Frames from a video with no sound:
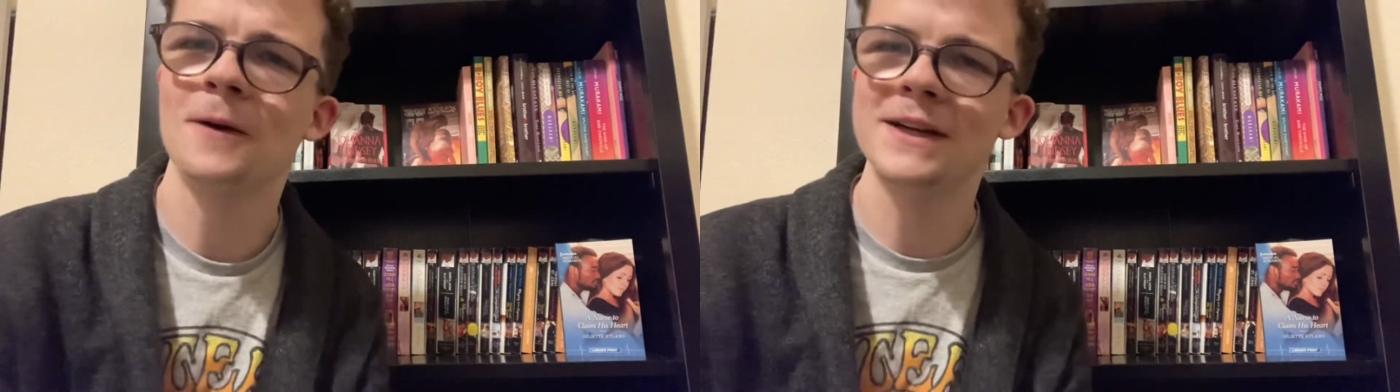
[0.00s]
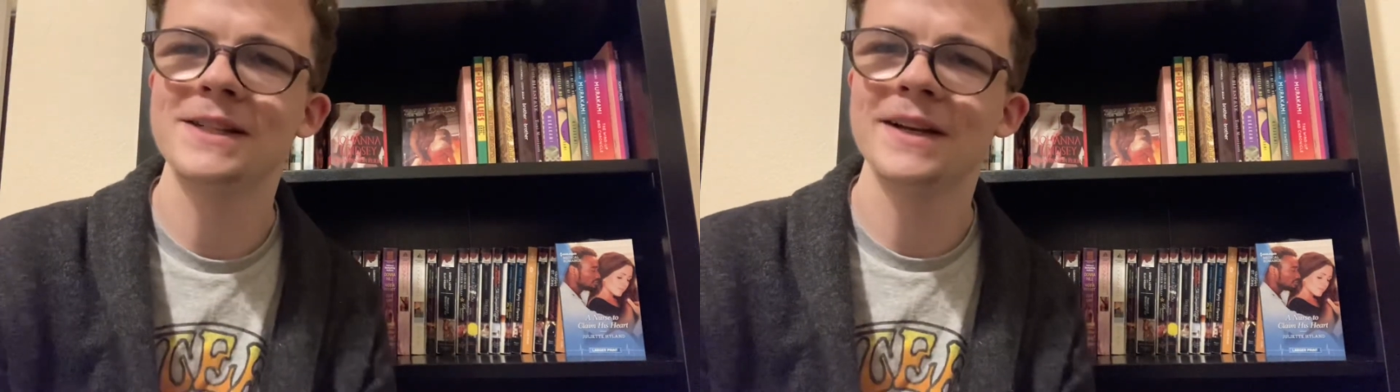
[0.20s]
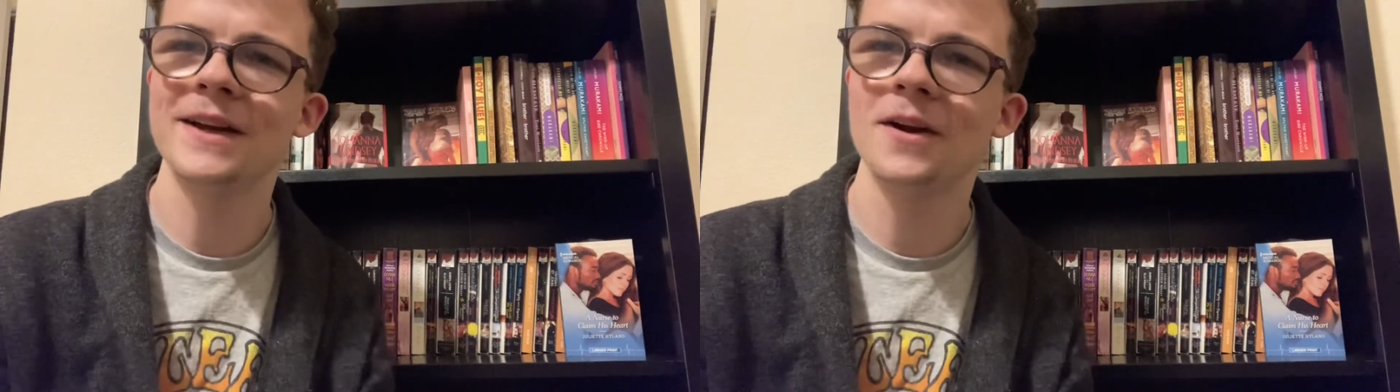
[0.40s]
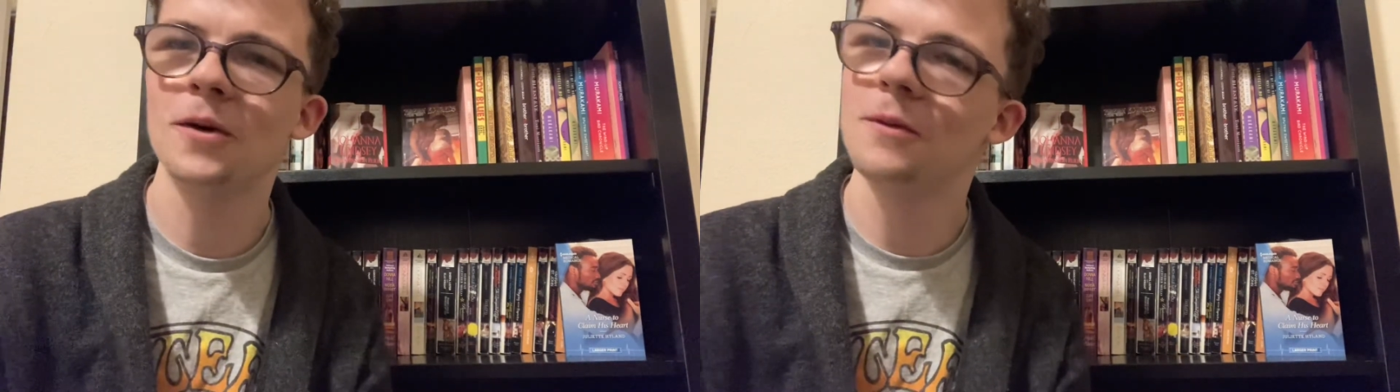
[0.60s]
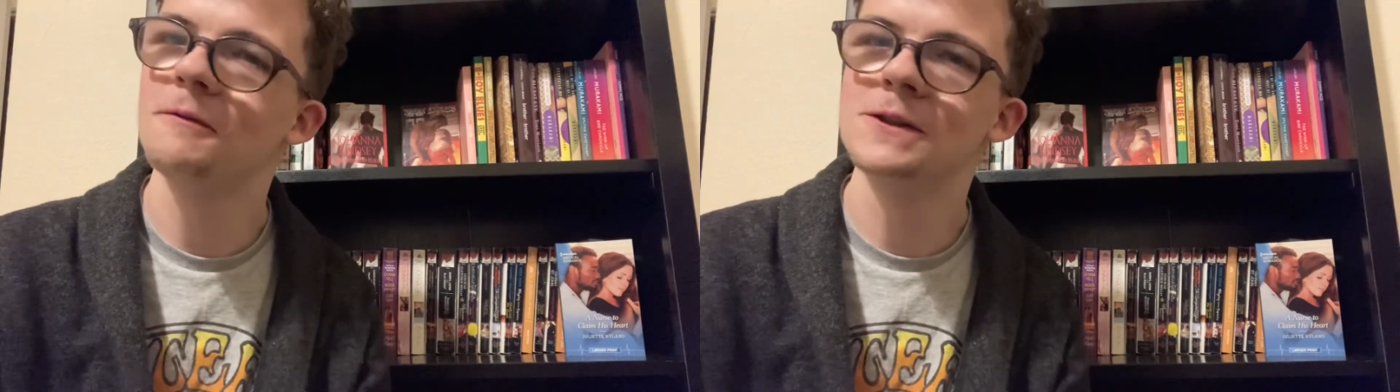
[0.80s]
watching, and I
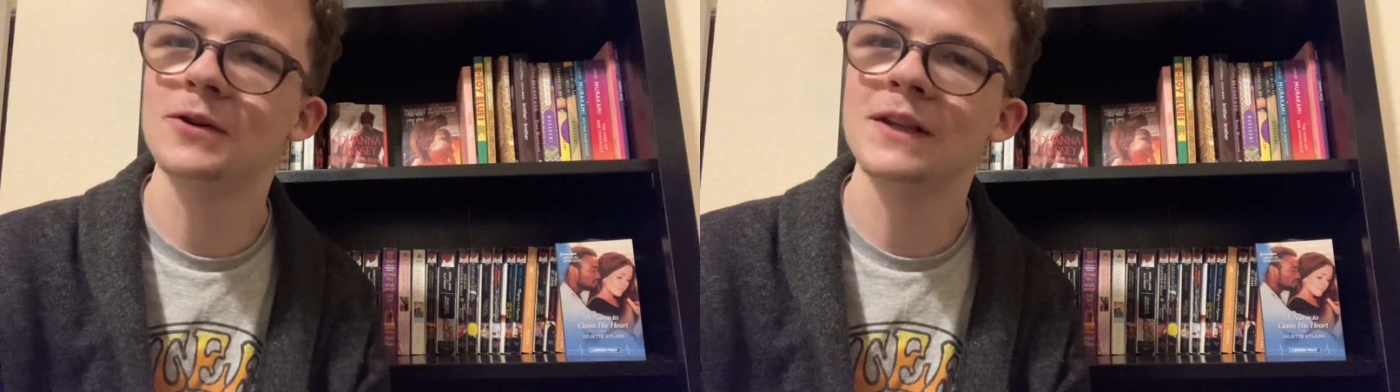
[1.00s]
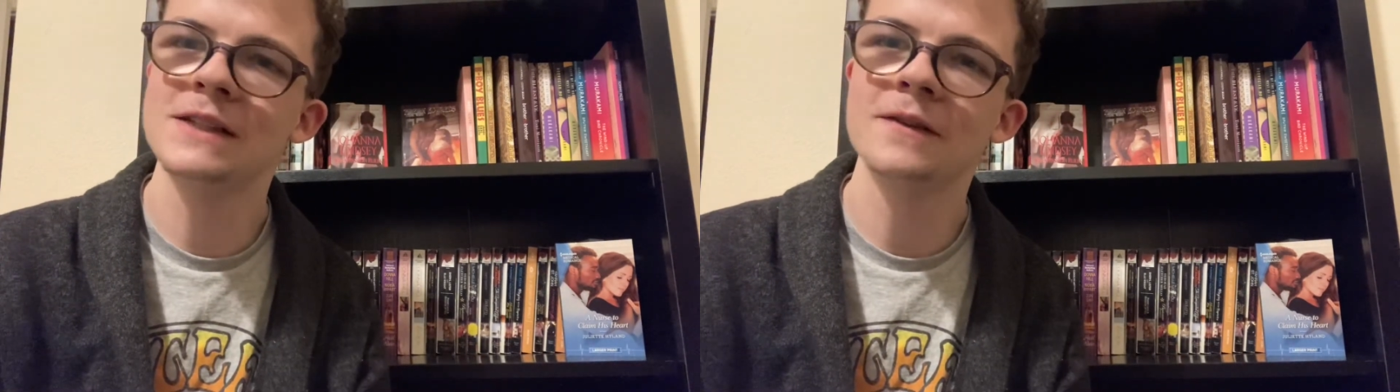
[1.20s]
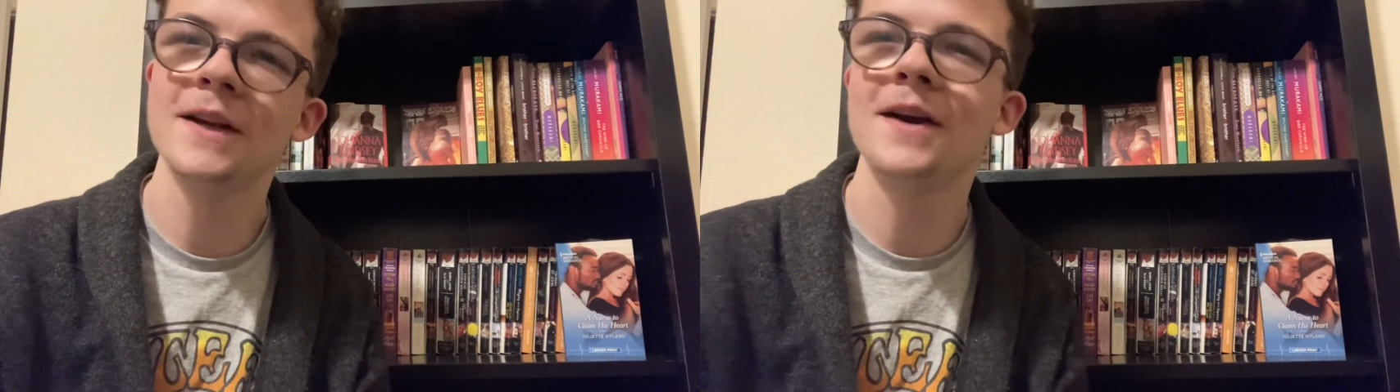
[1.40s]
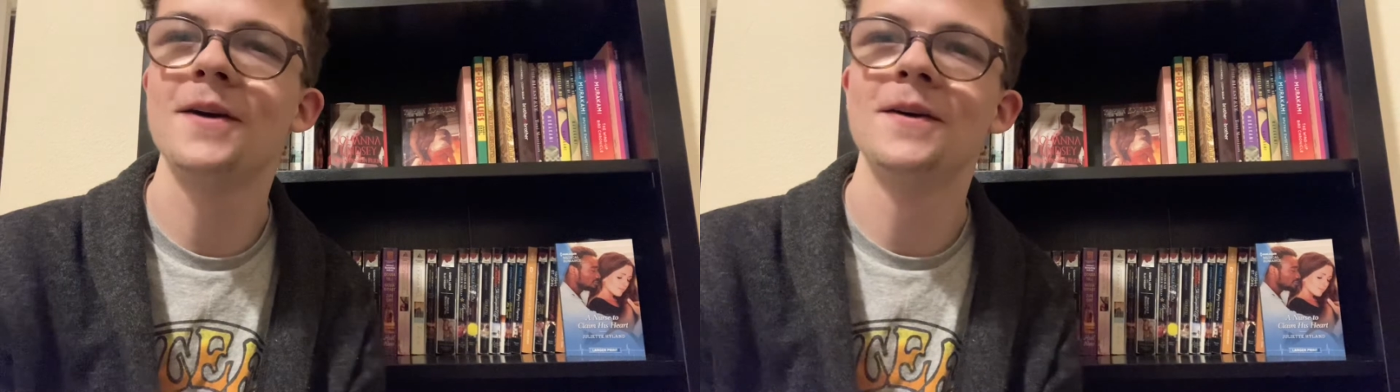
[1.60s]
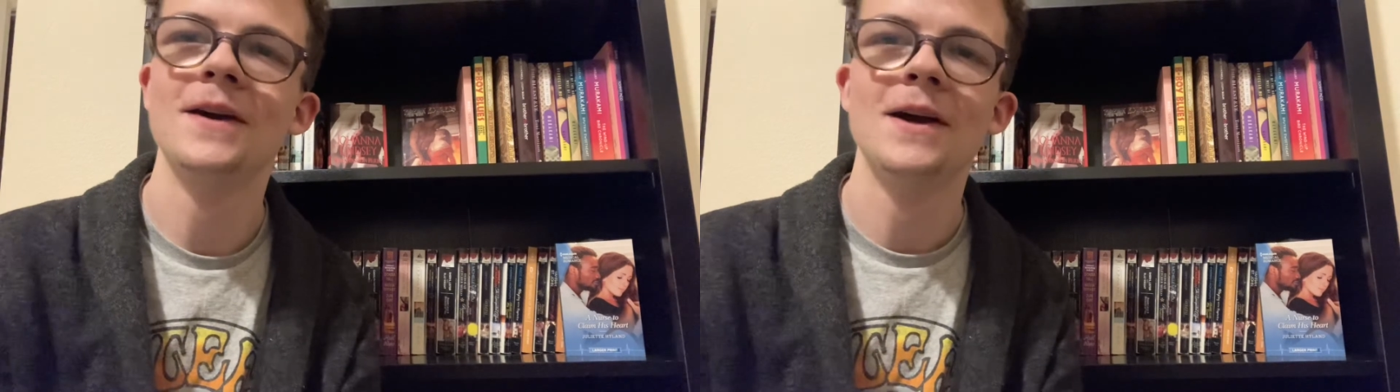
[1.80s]
hope you've enjoyed this
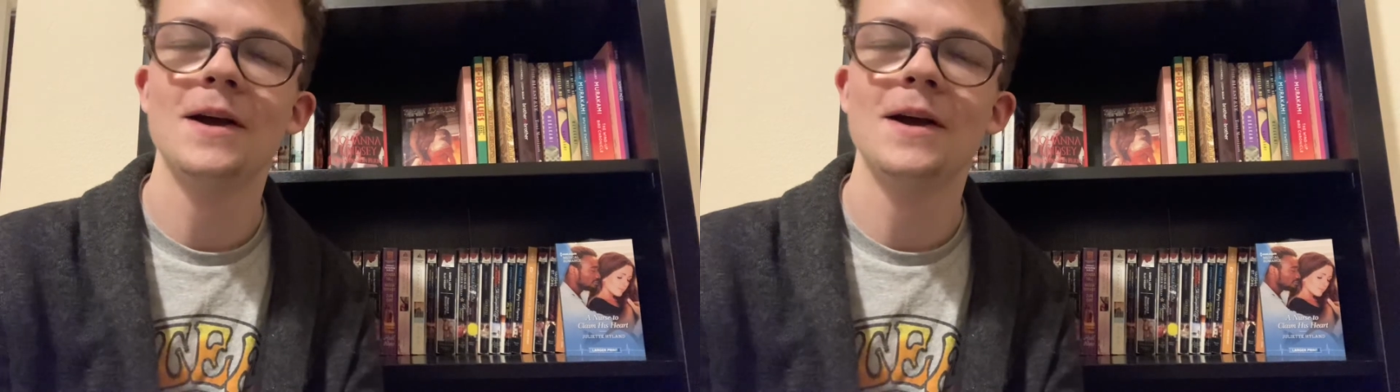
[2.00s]
video.